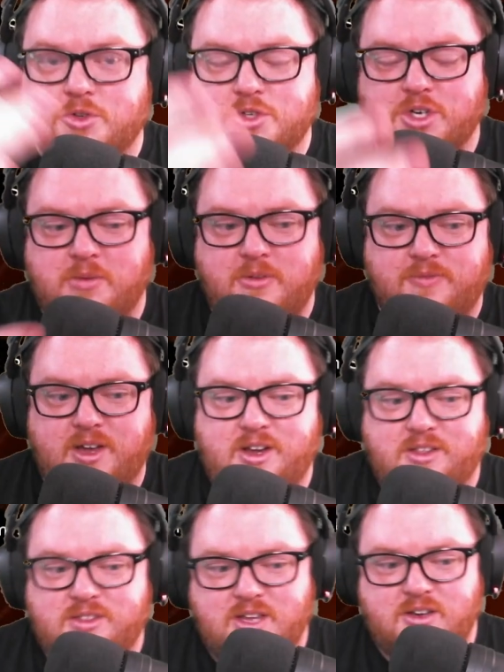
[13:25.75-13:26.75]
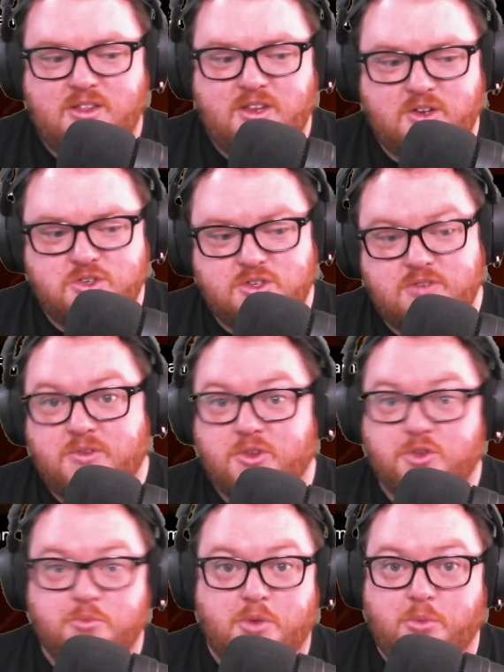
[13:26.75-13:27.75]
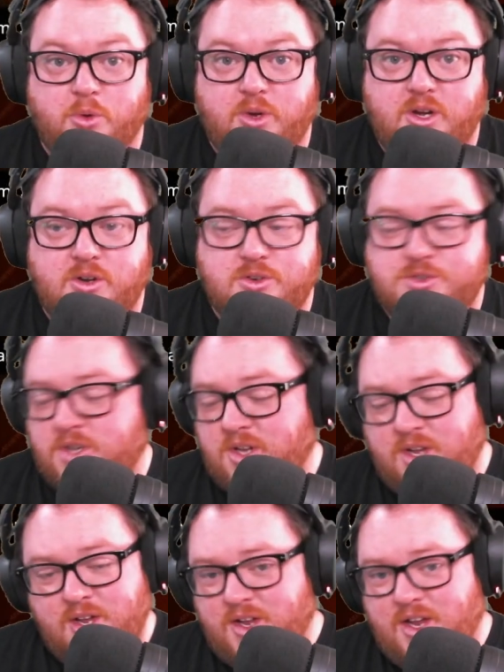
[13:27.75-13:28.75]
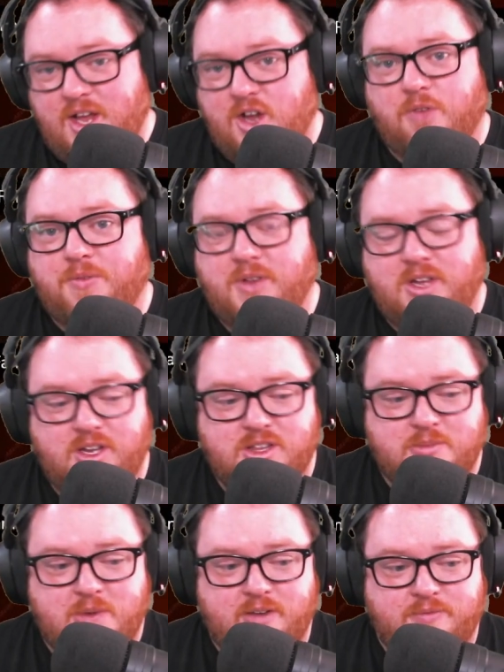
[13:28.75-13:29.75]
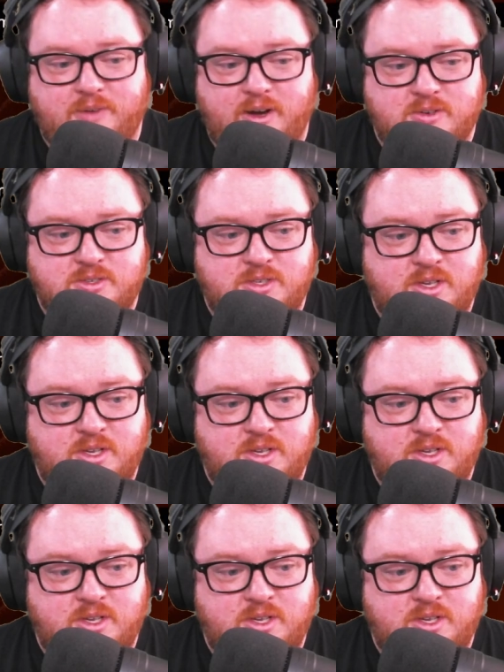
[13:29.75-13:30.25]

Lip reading: you're going to be finding at the end of the dungeon for those purple gears, and hopefully getting the modifiers.